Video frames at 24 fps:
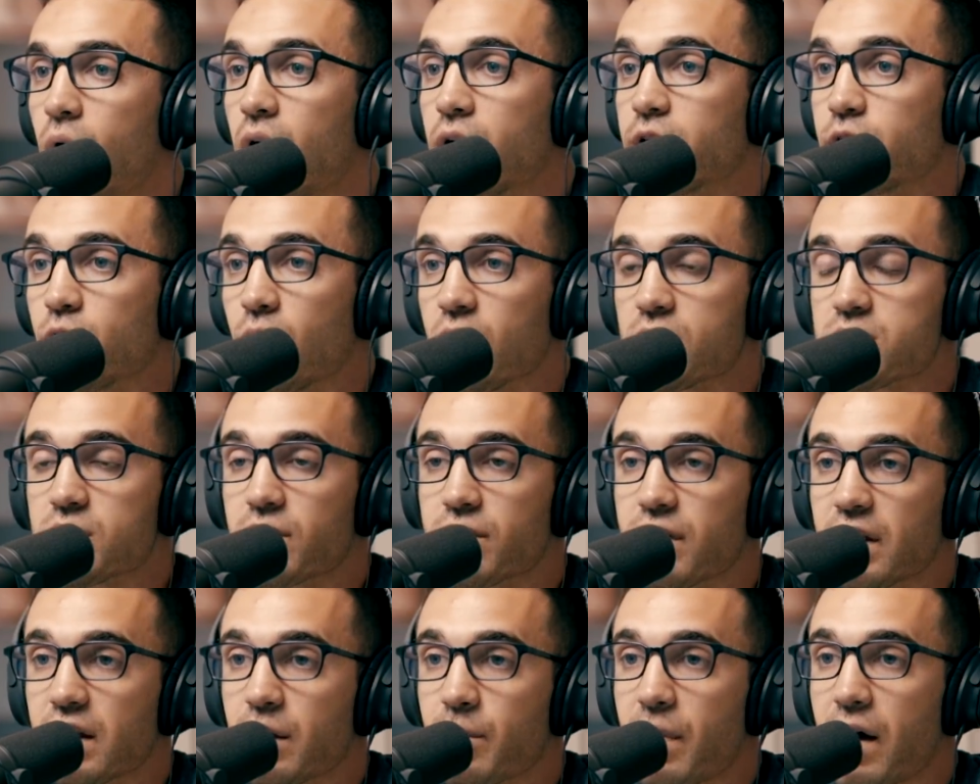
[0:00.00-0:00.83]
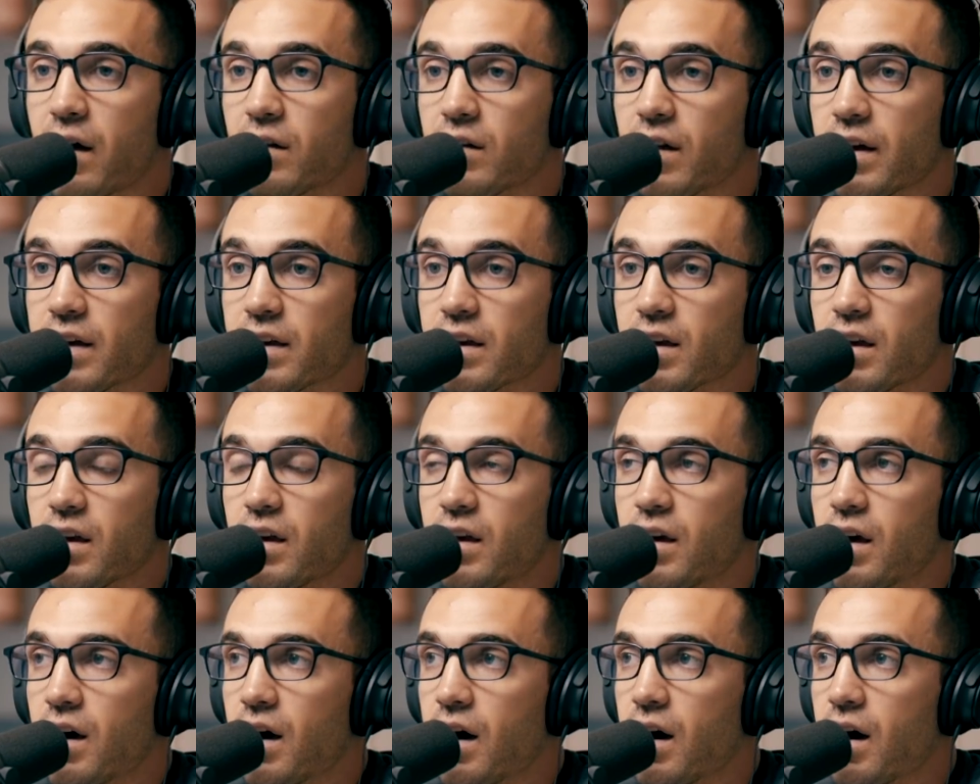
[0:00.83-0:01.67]
Well, you also think about like you
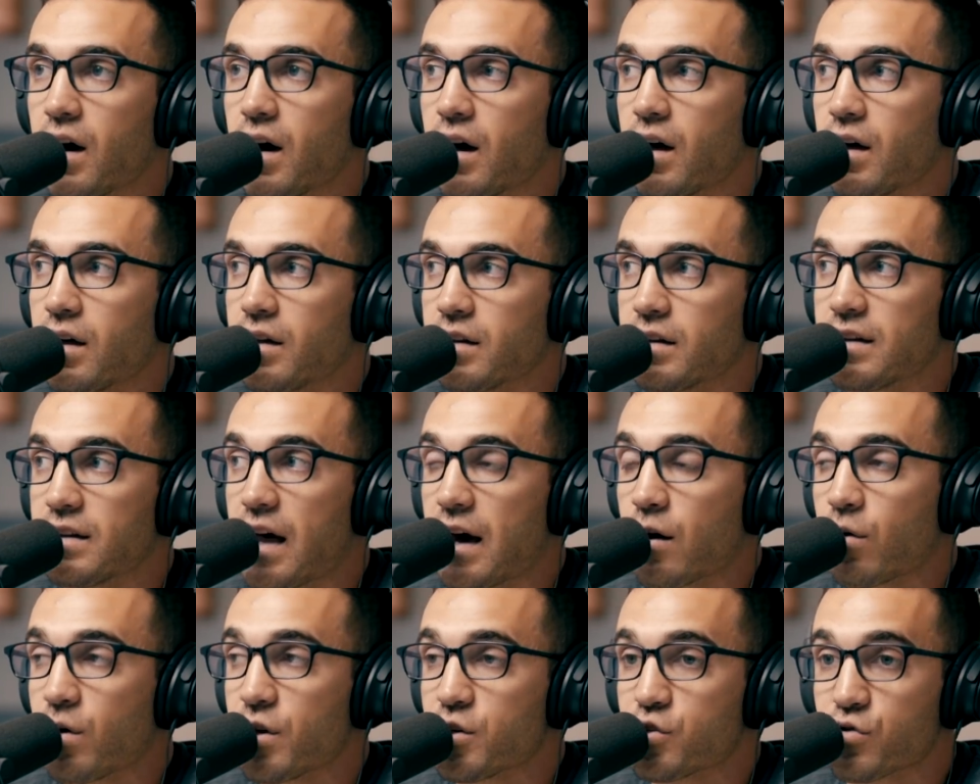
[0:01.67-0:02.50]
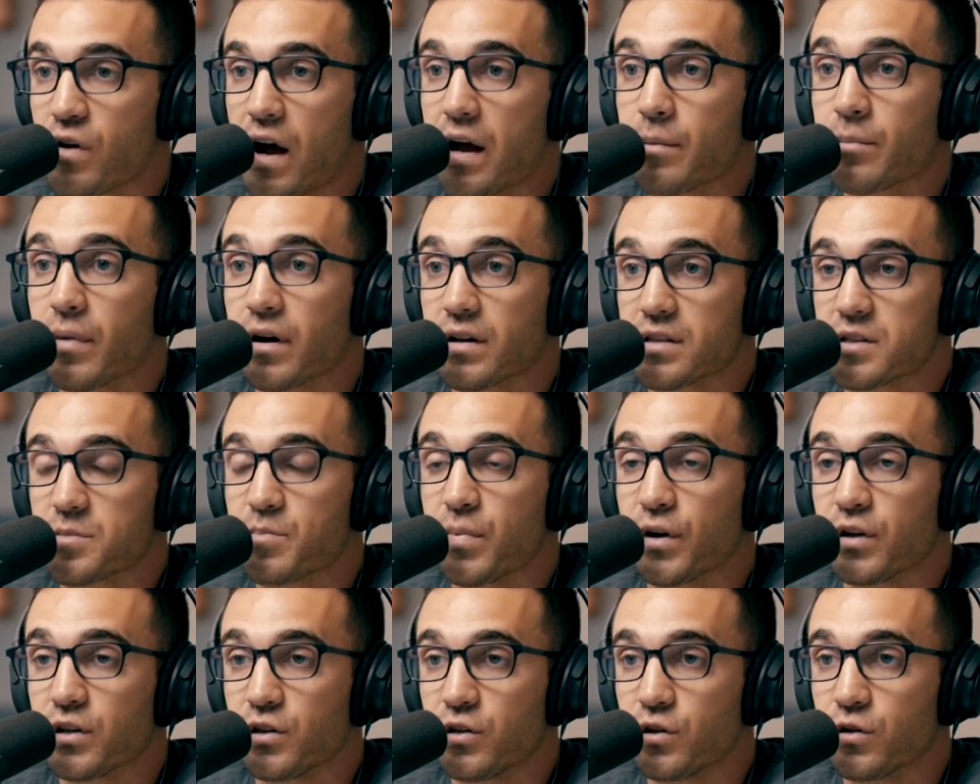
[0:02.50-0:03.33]
know uh, not only dry months,
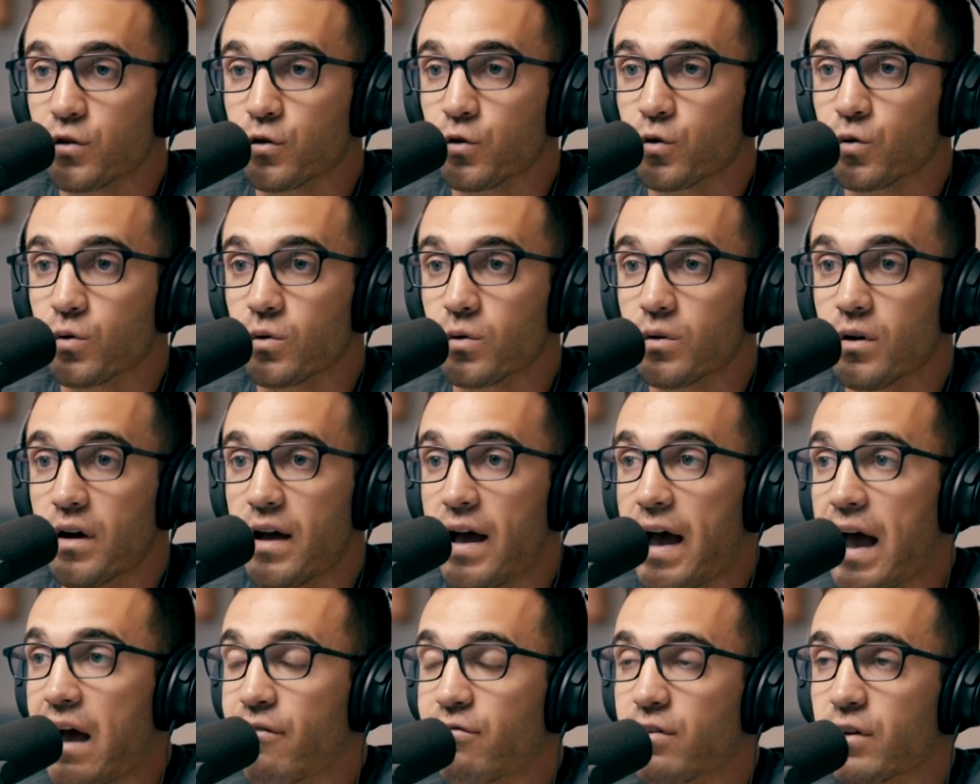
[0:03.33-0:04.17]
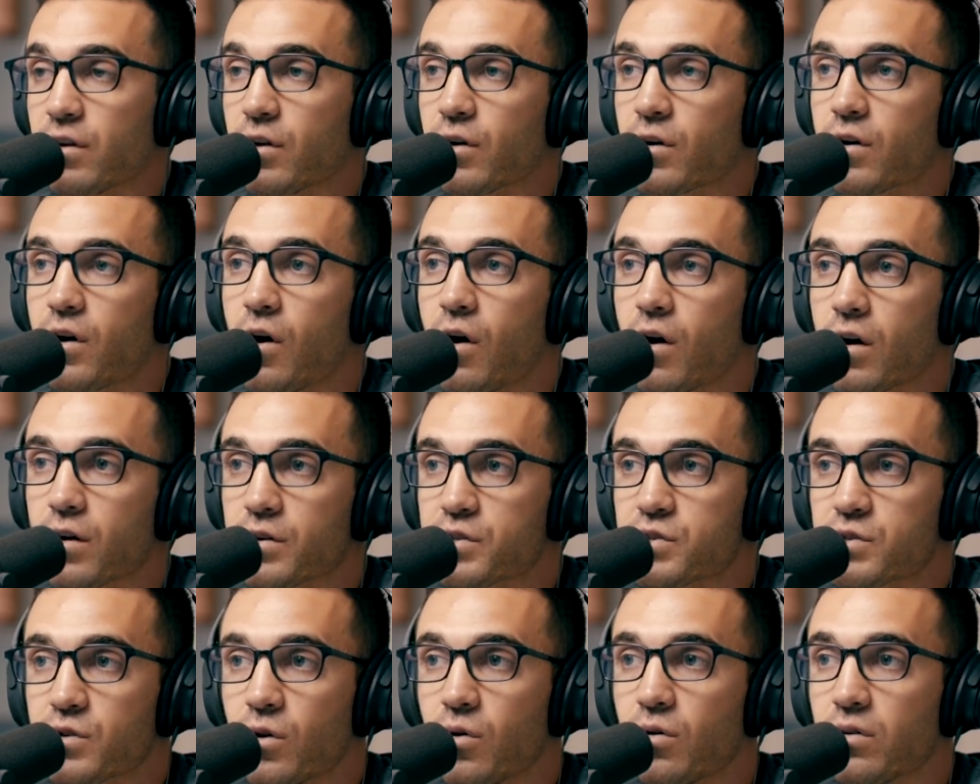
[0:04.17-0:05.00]
but you having your car
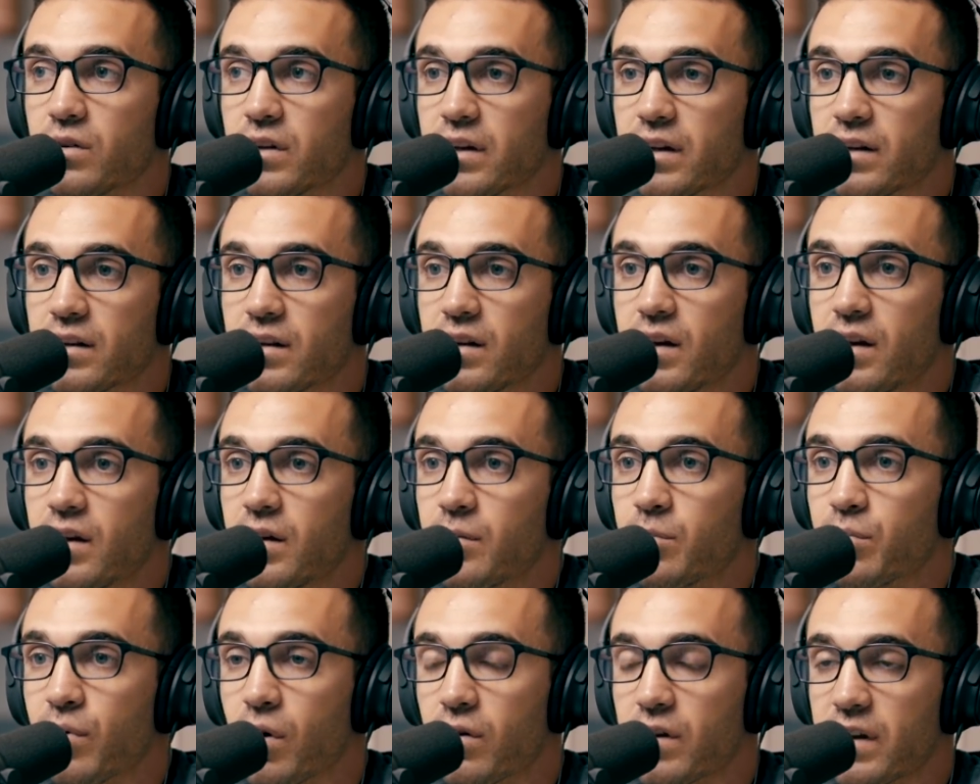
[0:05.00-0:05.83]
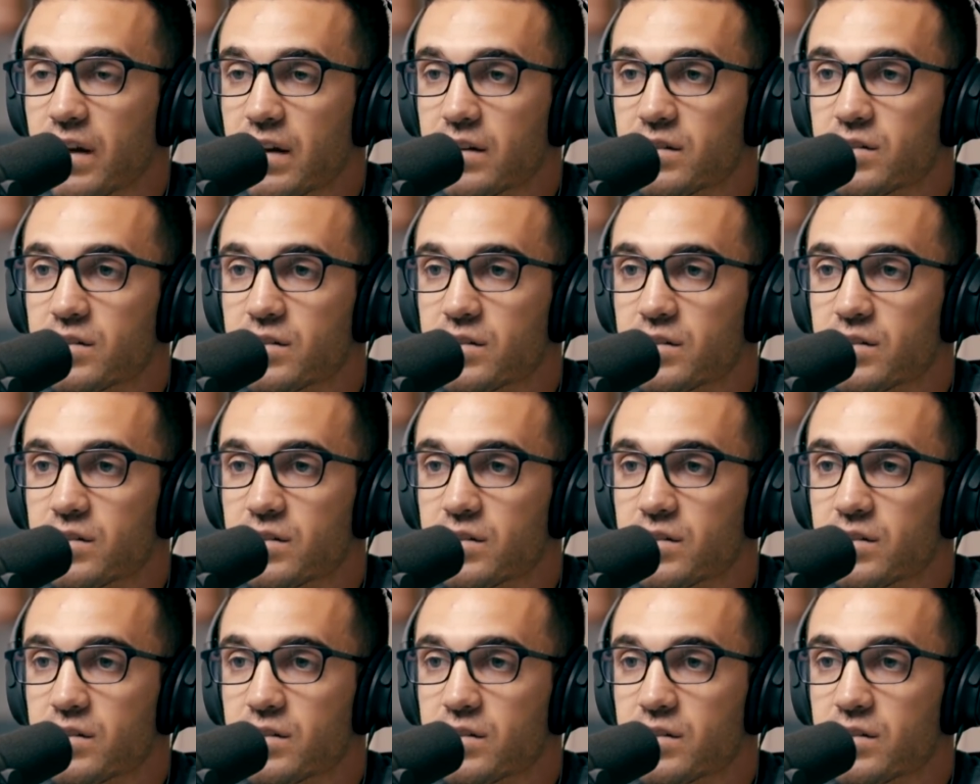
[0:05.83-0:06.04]
stolen, broken yeah.